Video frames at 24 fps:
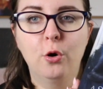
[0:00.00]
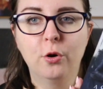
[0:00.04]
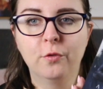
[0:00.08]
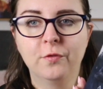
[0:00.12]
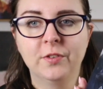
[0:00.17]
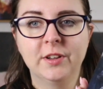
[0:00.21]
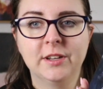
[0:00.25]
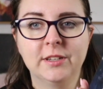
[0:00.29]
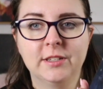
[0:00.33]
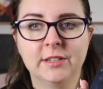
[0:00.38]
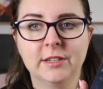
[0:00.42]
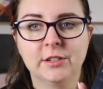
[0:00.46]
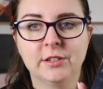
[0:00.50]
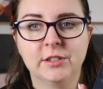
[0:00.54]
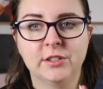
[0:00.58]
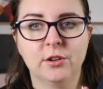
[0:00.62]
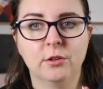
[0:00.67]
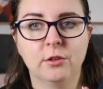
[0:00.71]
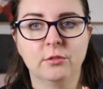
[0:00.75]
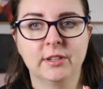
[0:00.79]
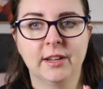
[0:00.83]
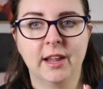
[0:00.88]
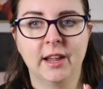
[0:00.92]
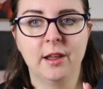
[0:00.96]
Opheus in A
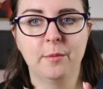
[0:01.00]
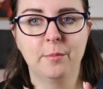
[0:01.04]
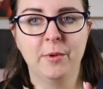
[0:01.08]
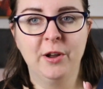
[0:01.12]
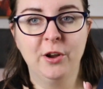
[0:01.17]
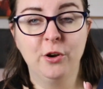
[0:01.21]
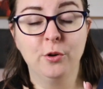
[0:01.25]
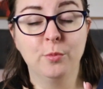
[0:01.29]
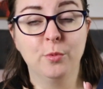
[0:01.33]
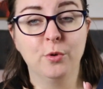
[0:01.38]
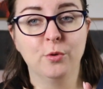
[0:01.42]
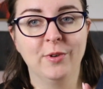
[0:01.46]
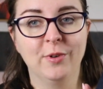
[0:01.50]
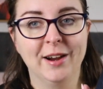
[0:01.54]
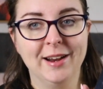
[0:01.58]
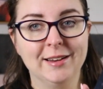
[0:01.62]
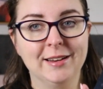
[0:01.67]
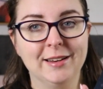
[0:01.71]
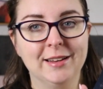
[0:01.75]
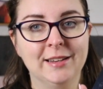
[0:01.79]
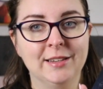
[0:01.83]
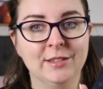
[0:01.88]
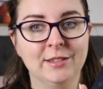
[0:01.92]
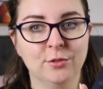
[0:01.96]
Soul to Keep by Opal
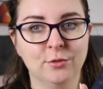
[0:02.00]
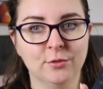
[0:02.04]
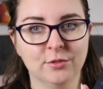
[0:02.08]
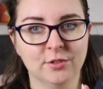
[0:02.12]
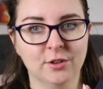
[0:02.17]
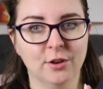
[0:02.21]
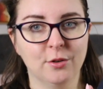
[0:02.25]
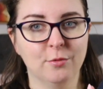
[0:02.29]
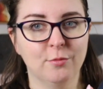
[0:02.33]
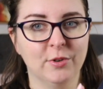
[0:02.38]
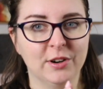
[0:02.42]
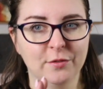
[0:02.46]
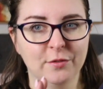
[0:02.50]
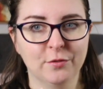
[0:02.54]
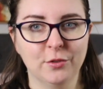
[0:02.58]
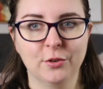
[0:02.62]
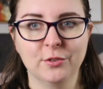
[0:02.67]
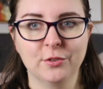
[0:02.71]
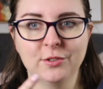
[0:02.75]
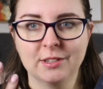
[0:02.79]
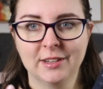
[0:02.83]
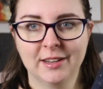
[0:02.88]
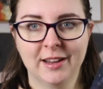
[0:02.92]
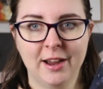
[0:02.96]
Rain is also one of
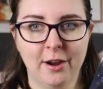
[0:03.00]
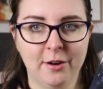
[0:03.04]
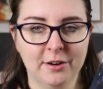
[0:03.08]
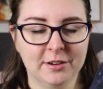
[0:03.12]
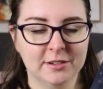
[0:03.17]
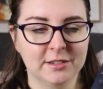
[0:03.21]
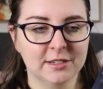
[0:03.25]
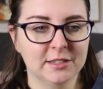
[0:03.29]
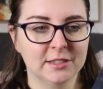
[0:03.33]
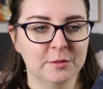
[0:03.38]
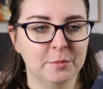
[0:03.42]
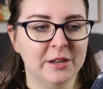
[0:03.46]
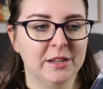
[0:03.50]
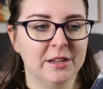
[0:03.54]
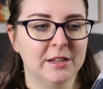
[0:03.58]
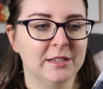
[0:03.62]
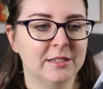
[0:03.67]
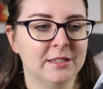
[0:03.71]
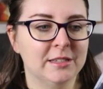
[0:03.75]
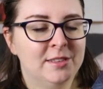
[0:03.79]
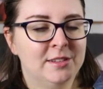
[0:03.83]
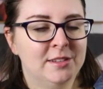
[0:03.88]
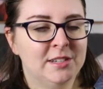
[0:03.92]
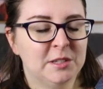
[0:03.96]
those characters,
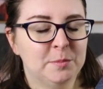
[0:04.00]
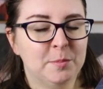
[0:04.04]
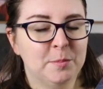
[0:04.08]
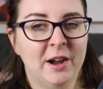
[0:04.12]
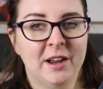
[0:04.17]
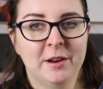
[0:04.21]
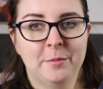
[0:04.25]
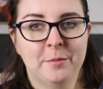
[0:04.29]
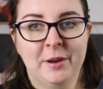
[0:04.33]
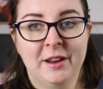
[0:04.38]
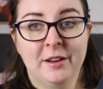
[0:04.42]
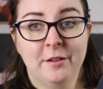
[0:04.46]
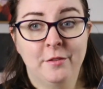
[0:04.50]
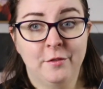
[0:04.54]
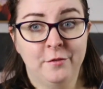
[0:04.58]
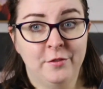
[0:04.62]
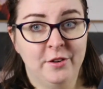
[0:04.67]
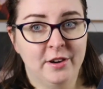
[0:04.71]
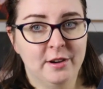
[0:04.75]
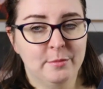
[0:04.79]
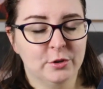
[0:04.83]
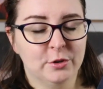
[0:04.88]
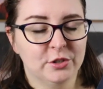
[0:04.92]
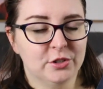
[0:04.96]
because despite being
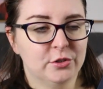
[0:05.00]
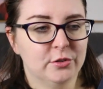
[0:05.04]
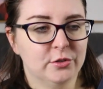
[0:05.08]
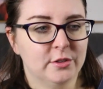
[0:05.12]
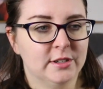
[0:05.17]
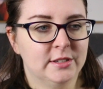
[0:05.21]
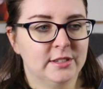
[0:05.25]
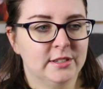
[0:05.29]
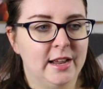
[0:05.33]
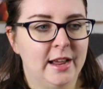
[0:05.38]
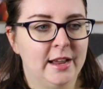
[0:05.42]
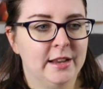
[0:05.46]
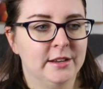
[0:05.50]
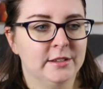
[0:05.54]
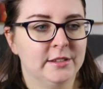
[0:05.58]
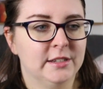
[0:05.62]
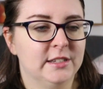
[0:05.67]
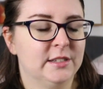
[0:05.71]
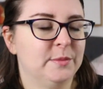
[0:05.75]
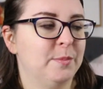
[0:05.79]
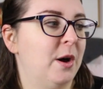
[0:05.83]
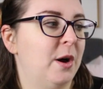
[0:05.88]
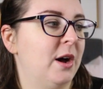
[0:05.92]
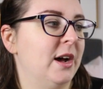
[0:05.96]
very monstrous and
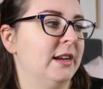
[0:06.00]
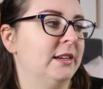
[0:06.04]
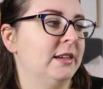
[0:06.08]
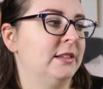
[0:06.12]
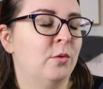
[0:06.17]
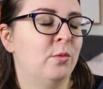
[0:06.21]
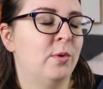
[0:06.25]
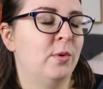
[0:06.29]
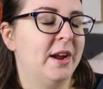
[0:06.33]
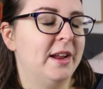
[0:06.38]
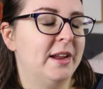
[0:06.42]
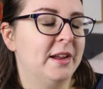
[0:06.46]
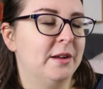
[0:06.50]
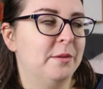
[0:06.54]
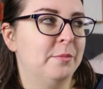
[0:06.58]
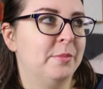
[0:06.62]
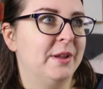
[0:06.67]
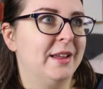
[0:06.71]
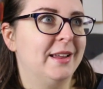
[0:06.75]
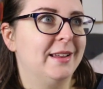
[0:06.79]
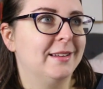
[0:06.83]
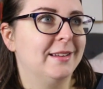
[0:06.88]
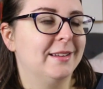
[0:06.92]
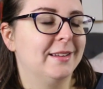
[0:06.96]
despite Rhea
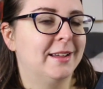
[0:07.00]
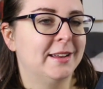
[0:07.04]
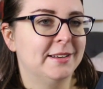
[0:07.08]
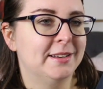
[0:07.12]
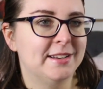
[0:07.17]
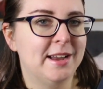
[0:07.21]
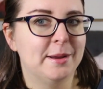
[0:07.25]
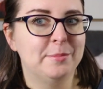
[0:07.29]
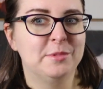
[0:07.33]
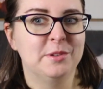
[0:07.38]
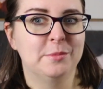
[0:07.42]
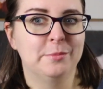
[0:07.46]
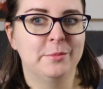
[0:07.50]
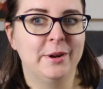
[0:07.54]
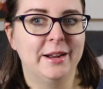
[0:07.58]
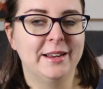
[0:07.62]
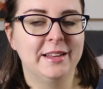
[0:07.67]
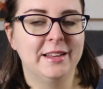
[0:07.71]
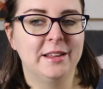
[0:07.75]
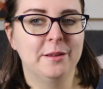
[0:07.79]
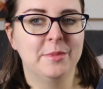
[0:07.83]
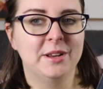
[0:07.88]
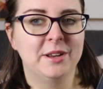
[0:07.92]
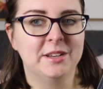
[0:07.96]
being kidnapped by
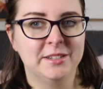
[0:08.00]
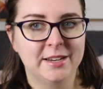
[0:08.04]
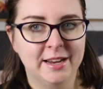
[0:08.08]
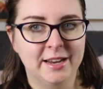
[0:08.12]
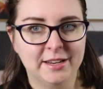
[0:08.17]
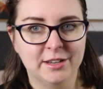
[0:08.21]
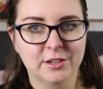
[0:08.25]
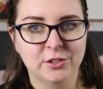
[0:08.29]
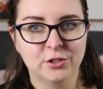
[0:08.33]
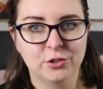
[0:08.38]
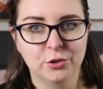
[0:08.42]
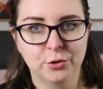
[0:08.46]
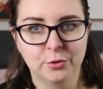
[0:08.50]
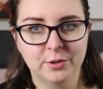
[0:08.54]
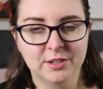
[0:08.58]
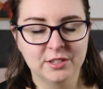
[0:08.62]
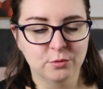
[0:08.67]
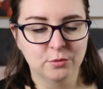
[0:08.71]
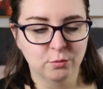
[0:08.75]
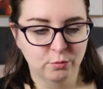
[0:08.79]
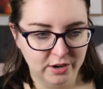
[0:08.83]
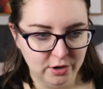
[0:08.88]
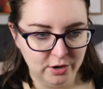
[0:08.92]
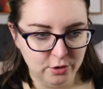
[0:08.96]
him and taken to
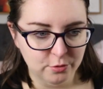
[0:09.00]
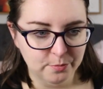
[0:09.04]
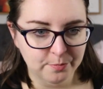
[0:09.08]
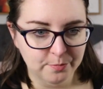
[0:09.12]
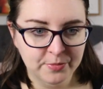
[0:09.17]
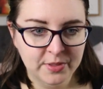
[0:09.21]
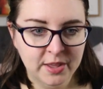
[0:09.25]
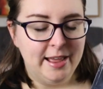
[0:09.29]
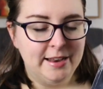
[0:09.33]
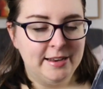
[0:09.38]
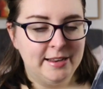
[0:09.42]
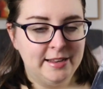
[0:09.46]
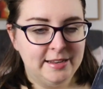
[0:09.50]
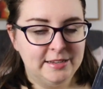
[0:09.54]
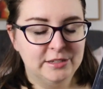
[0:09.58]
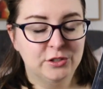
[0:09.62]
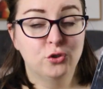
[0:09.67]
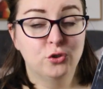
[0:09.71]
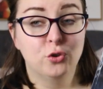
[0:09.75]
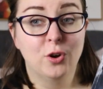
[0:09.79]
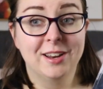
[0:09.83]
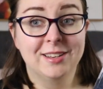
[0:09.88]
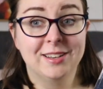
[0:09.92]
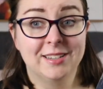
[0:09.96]
his realm and he's
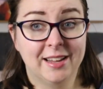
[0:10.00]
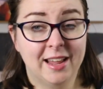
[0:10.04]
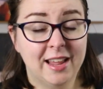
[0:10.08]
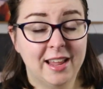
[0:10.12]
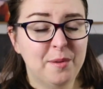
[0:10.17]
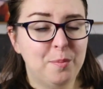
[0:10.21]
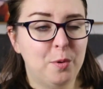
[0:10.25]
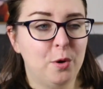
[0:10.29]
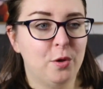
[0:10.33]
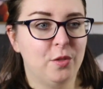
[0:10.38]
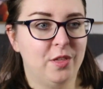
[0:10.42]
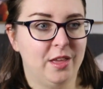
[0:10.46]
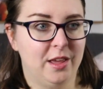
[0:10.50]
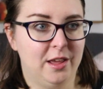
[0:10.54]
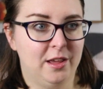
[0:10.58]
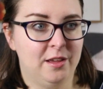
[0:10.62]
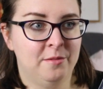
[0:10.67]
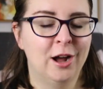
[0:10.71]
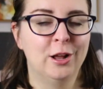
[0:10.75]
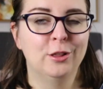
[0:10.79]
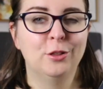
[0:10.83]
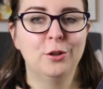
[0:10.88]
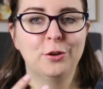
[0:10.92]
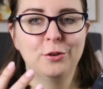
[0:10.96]
trying to keep her there,
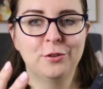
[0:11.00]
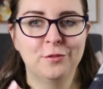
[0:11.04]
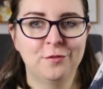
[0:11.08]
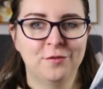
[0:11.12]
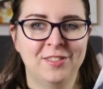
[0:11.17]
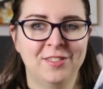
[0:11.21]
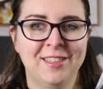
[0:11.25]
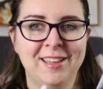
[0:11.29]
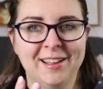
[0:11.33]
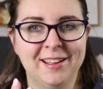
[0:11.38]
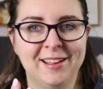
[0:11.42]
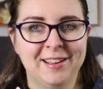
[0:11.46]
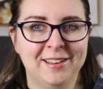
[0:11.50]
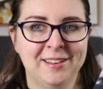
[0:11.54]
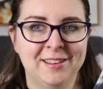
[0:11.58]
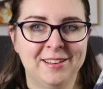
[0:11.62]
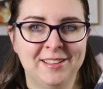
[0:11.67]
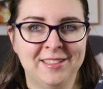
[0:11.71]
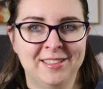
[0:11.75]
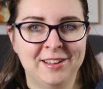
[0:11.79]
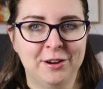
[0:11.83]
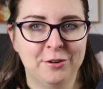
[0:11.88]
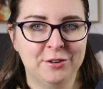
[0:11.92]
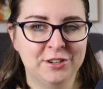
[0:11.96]
a lot of
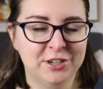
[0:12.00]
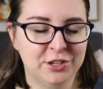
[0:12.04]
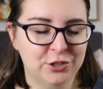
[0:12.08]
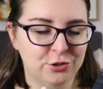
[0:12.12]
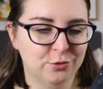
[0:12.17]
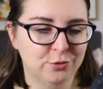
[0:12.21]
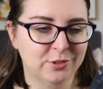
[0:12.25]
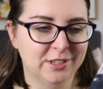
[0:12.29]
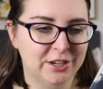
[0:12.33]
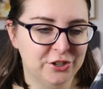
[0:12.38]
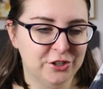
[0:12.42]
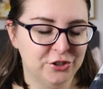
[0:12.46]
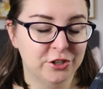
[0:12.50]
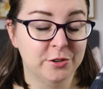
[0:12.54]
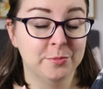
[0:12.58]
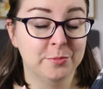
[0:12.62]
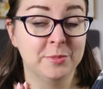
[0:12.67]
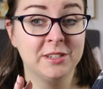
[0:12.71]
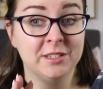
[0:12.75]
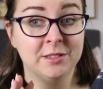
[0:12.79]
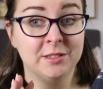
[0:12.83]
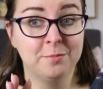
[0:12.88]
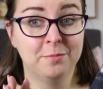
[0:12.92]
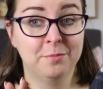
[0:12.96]
their initial relationship
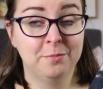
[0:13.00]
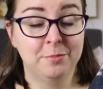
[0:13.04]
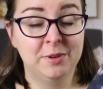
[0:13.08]
is